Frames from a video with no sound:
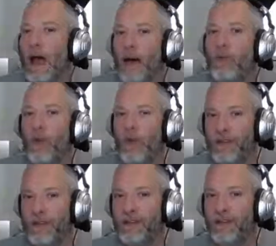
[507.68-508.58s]
up with a
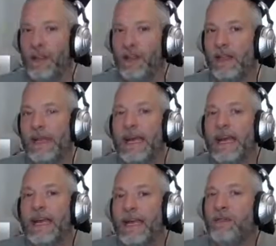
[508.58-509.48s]
disability,
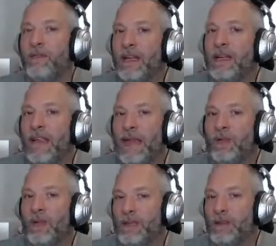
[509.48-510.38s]
it's been a
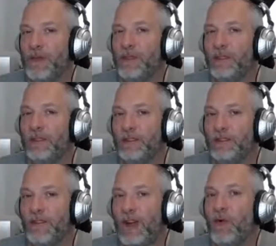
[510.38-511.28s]
label that's been
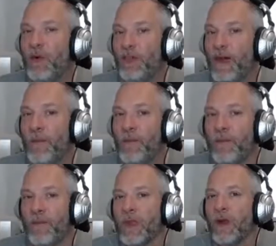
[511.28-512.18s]
stuck with them
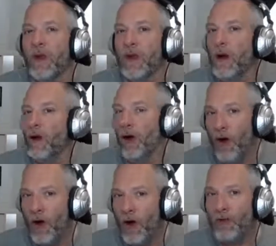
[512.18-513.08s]

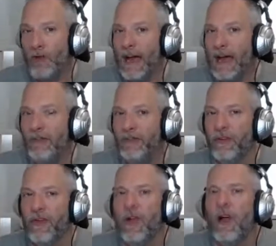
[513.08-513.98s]
all their lives.
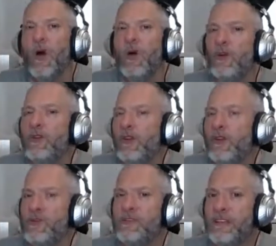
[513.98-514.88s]
Do
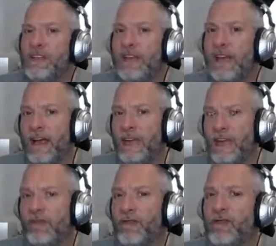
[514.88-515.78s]
you see a
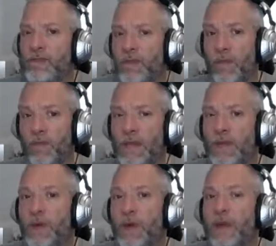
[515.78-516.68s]
difference
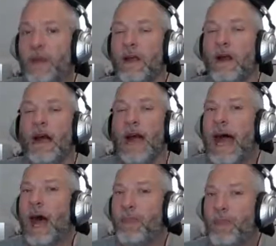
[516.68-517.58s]
between
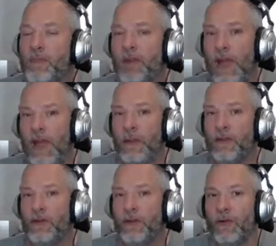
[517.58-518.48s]
how people
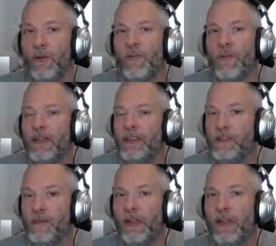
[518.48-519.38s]
handle
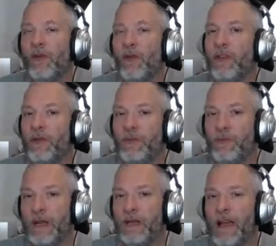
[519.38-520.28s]
disability, whether it's
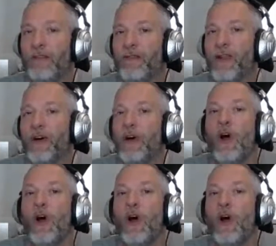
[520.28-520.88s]
been lifelong,